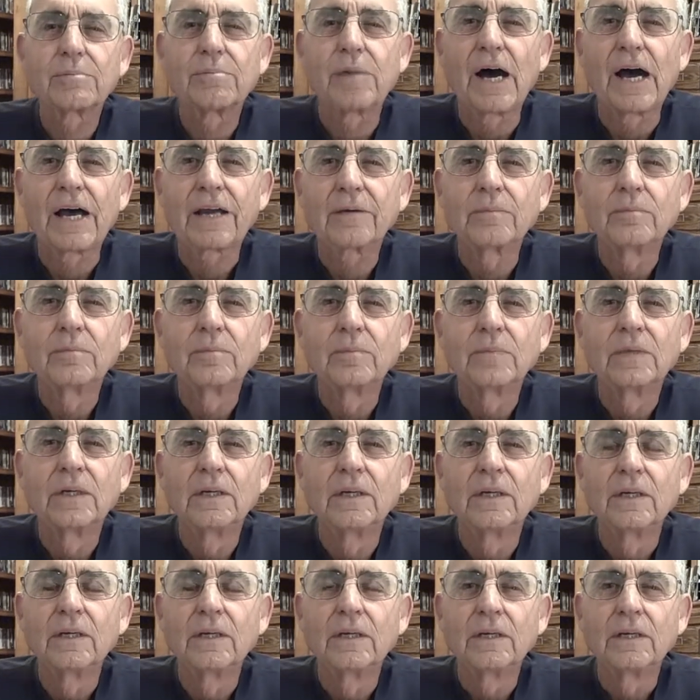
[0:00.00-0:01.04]
bottom
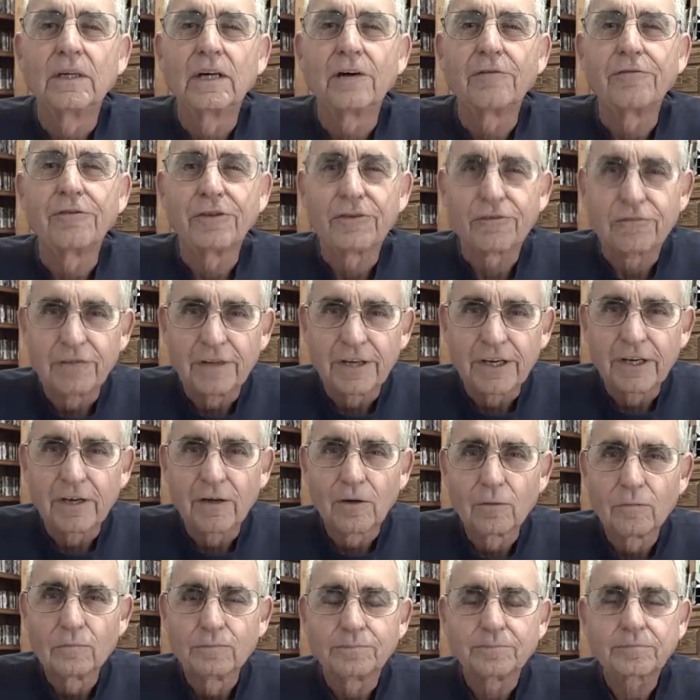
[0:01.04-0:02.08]
of this
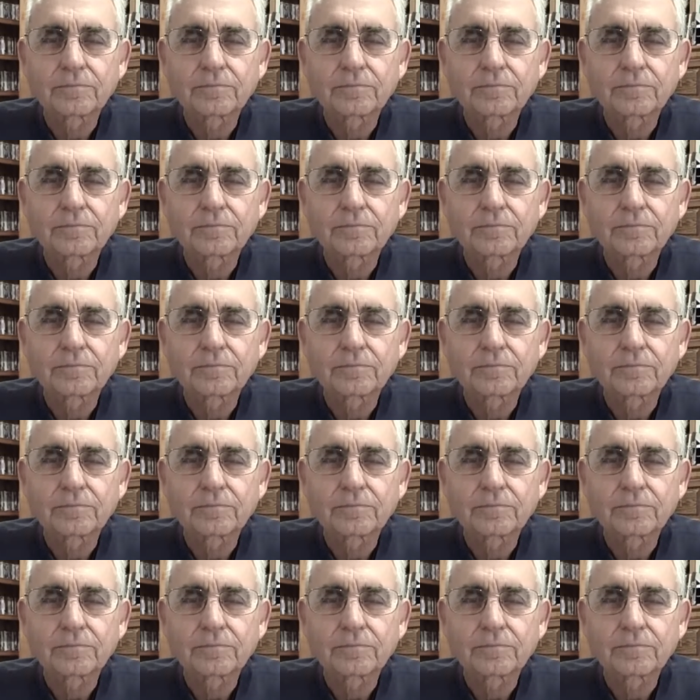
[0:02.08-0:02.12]
video,